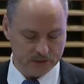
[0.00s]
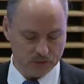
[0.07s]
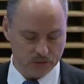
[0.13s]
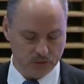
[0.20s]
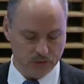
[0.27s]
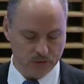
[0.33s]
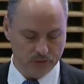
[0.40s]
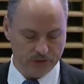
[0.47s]

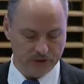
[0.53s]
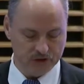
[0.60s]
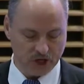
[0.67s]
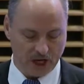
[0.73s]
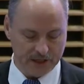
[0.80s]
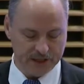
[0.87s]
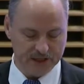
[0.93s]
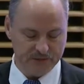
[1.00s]
to the
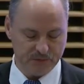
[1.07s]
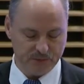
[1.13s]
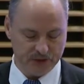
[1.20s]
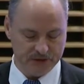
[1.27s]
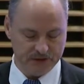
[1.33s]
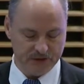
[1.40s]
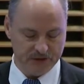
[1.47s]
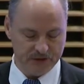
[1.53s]
Chinese
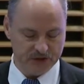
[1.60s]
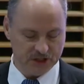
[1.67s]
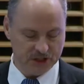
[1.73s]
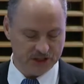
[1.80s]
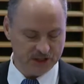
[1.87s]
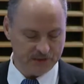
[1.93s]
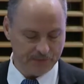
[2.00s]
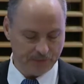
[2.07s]
President
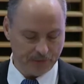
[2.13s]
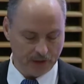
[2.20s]
Xi,